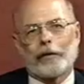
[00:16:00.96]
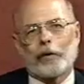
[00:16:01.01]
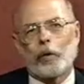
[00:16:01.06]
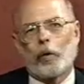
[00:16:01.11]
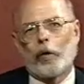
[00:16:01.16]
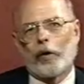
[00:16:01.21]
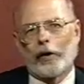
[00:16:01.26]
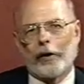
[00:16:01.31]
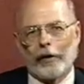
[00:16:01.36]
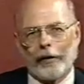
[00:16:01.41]
on the
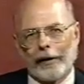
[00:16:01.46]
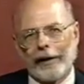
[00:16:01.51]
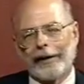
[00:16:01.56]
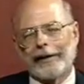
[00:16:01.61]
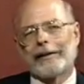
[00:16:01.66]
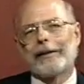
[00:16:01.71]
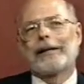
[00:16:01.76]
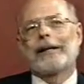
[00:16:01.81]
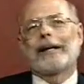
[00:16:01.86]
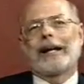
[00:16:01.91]
corner,
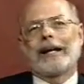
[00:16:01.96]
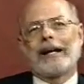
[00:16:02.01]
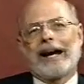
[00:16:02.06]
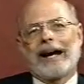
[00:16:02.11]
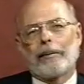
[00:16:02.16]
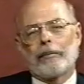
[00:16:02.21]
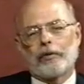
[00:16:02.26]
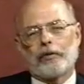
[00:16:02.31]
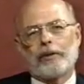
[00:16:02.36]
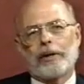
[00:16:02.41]
and
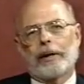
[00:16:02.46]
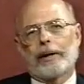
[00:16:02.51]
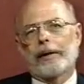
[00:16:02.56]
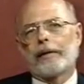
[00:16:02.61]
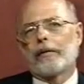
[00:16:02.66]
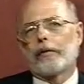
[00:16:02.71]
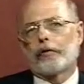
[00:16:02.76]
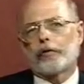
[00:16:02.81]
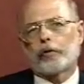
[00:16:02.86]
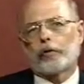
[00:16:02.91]
I was
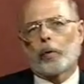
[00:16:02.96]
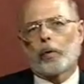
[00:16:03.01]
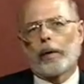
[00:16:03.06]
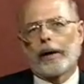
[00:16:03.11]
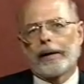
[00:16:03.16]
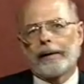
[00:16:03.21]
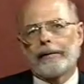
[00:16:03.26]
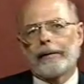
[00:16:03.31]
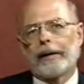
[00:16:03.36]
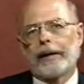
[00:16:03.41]
telling the
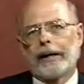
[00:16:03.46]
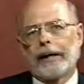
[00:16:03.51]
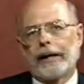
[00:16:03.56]
story.